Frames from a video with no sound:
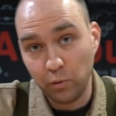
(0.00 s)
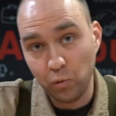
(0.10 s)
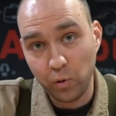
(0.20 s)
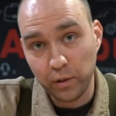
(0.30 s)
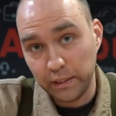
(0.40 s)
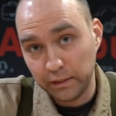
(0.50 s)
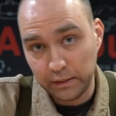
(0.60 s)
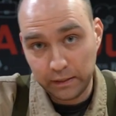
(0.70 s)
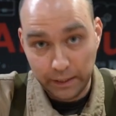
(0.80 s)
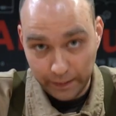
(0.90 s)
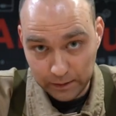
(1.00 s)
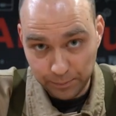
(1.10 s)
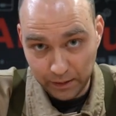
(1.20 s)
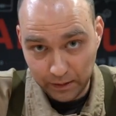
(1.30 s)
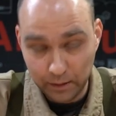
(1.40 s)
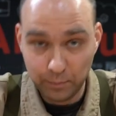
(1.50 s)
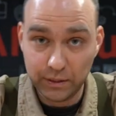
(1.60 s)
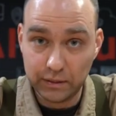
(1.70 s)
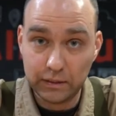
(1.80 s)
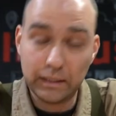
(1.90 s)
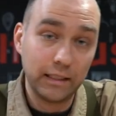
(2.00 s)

The war isn't helping the business,